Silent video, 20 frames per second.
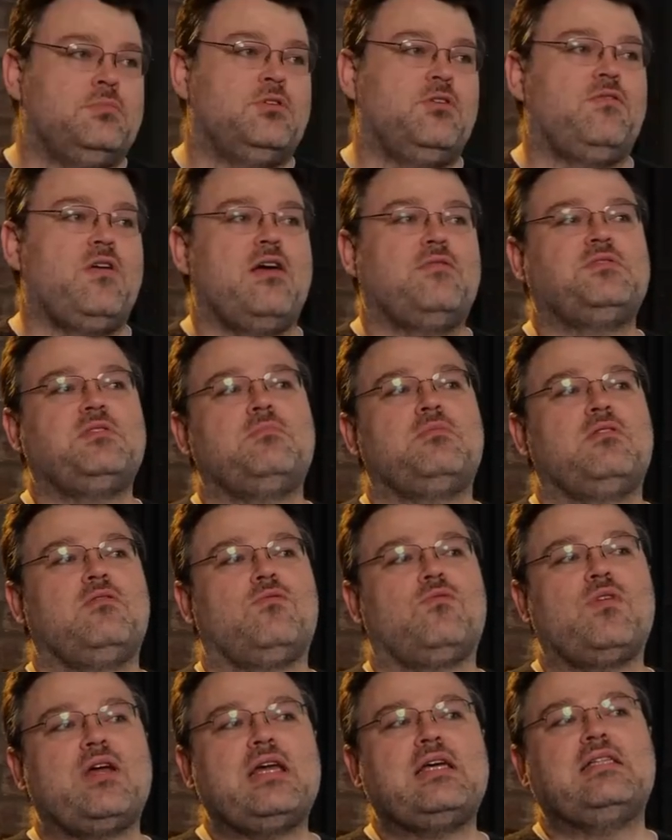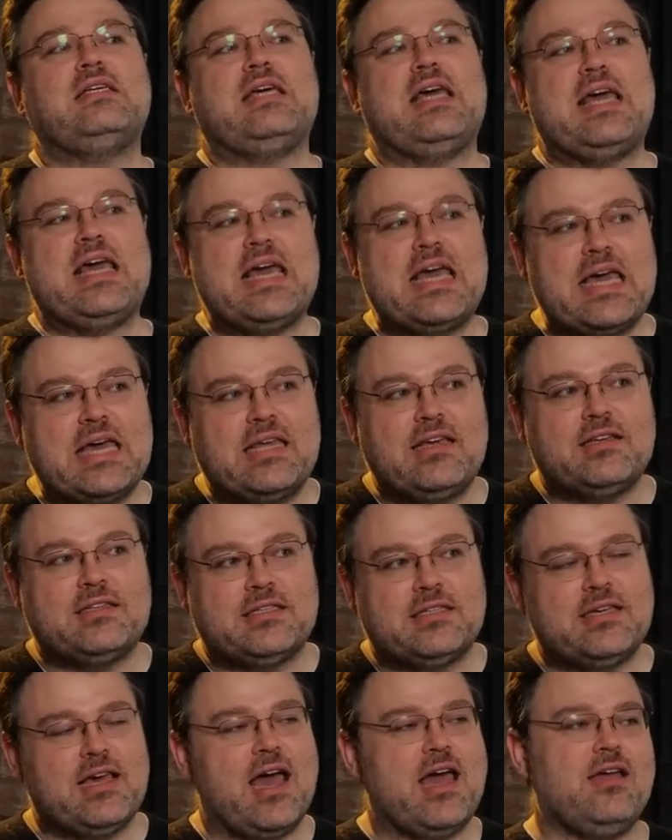So if you have something really
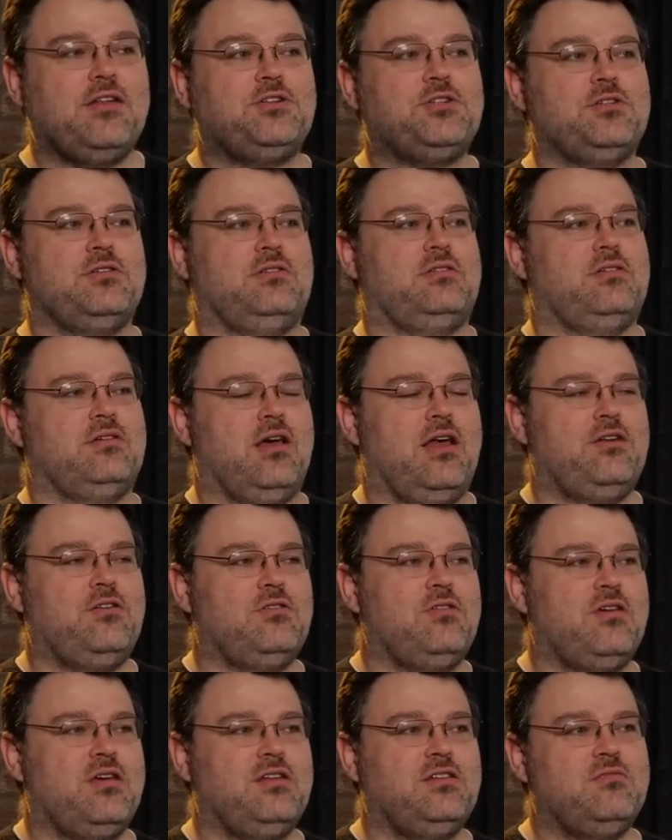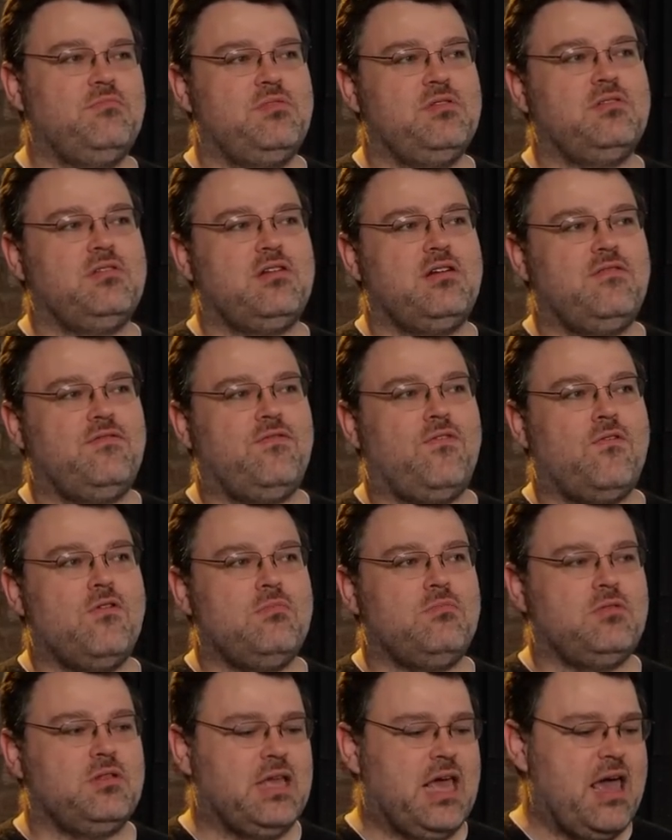hideously ancient and you're looking to build an
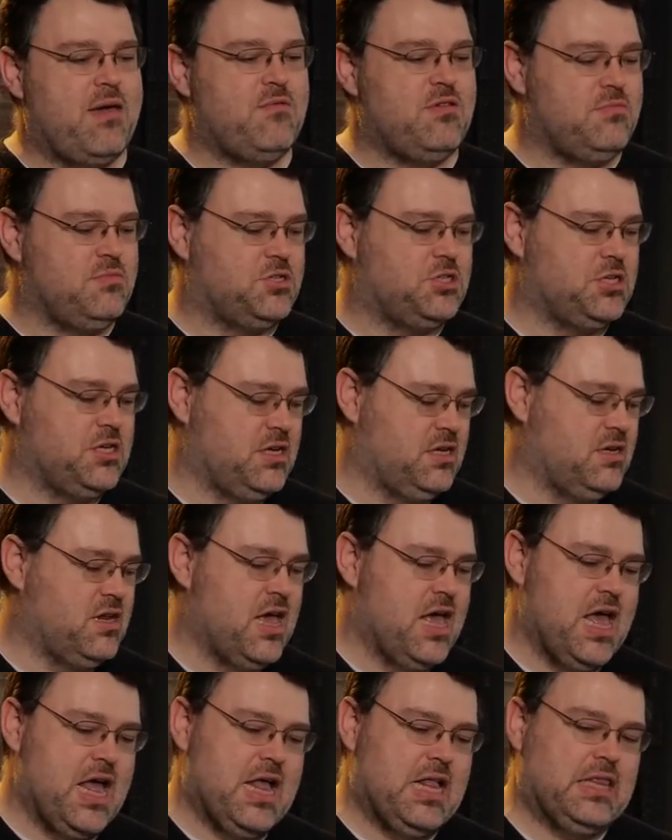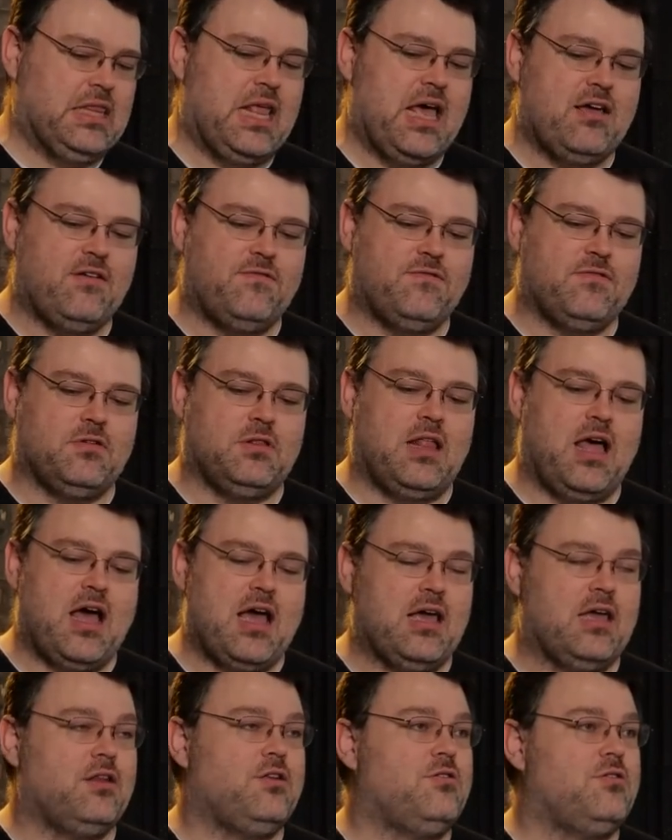affordable gaming machine, like for
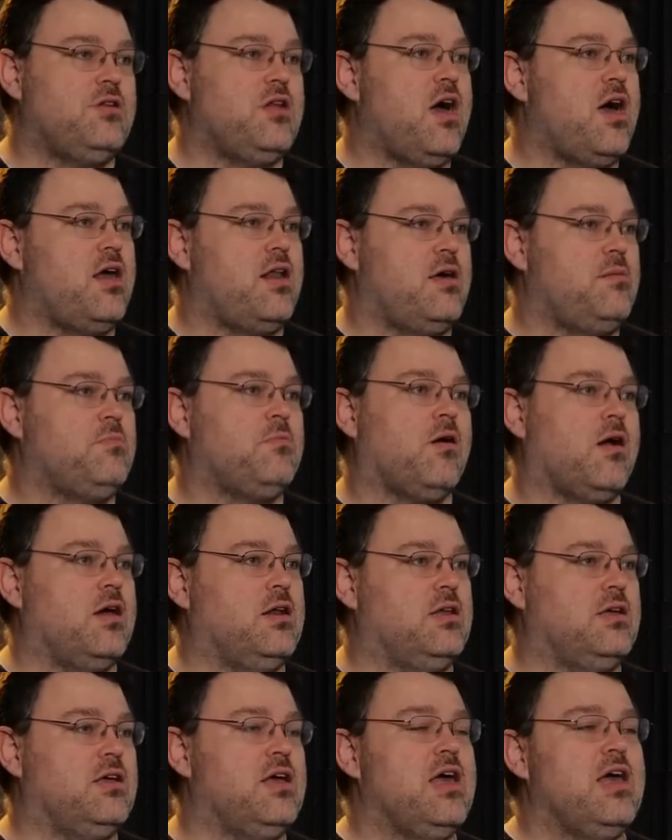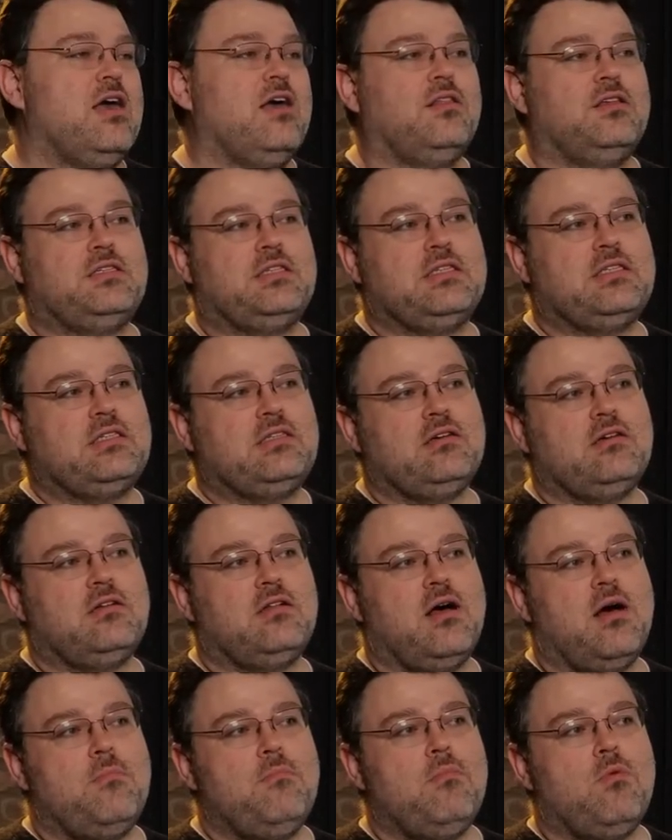like, and you're not upgrading, this is
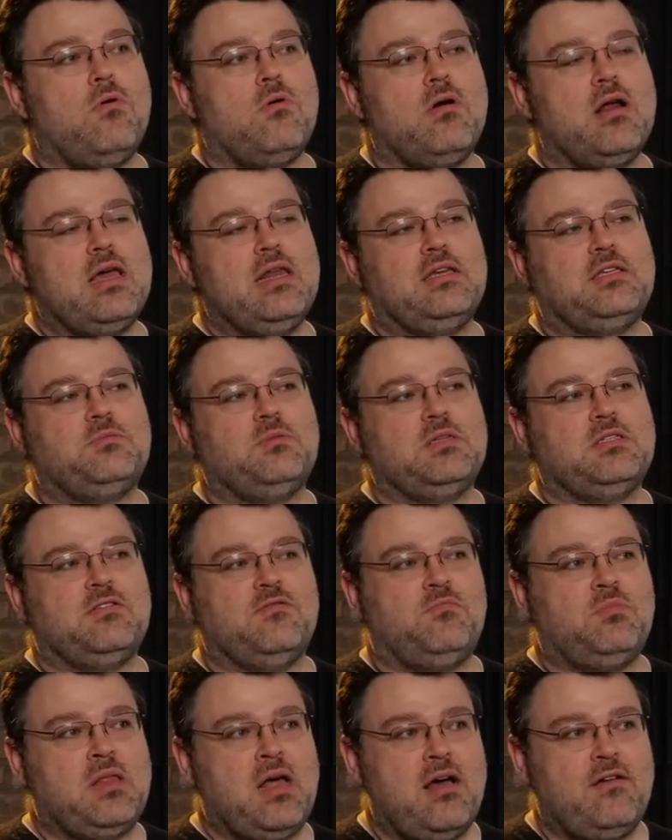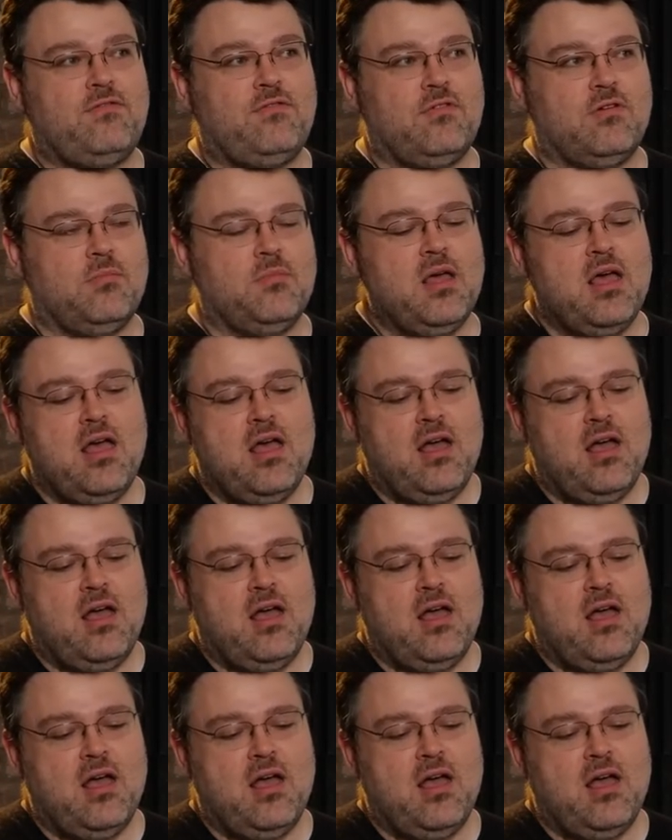still a more inexpensive platform.